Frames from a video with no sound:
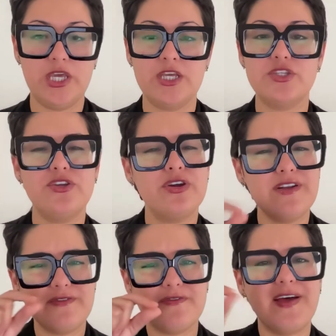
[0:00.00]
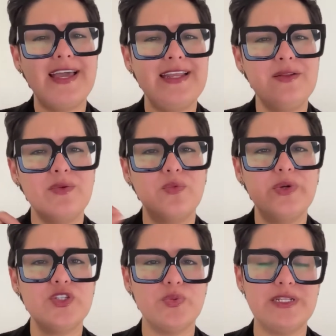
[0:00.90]
So you're going to find
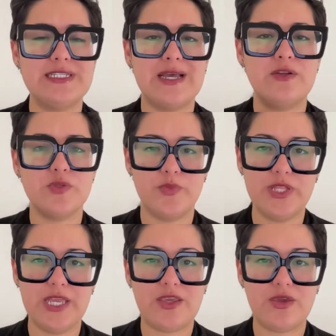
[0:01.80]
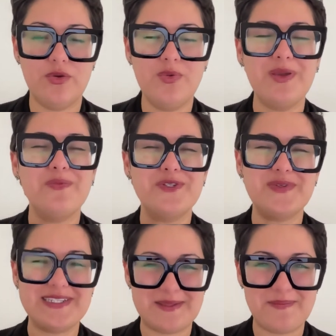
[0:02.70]
which one sounds more like you and which one
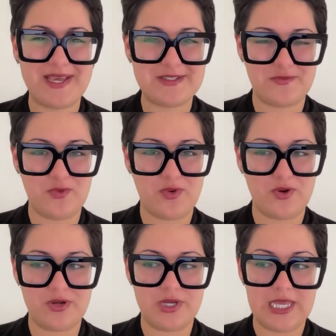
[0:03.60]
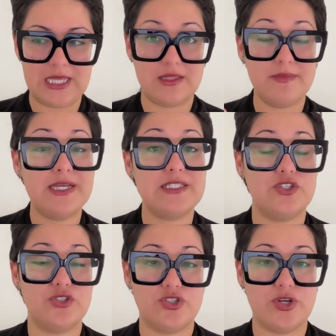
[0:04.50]
is the best for the
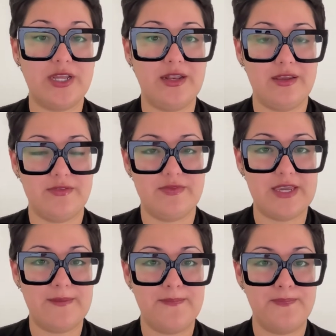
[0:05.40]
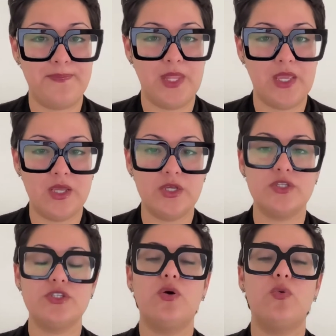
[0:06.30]
message you're trying to convey.
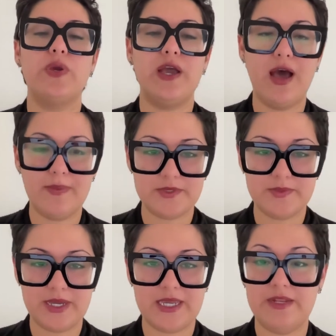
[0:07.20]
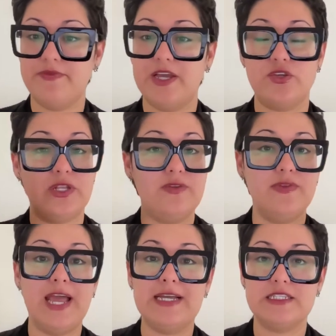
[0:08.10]
So we optimize. In fact, you can even
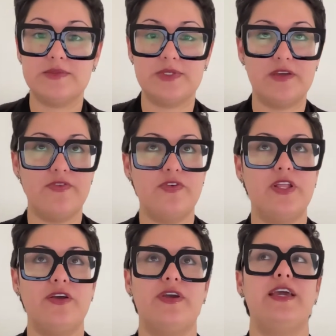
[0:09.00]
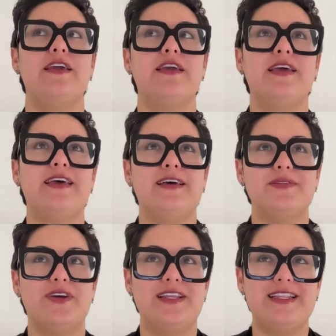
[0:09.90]
add some stuff. You're like, okay,
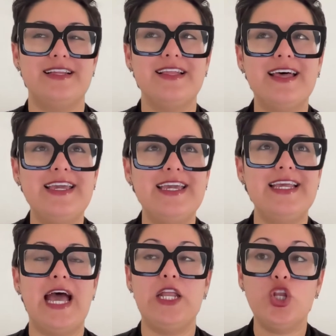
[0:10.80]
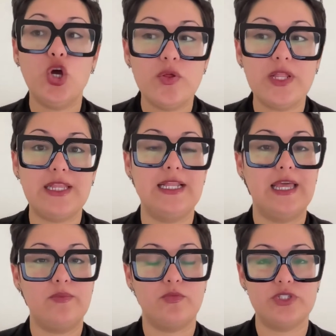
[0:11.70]
talking to the client. I know that they
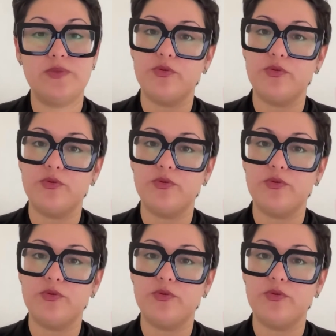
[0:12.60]
like more deep.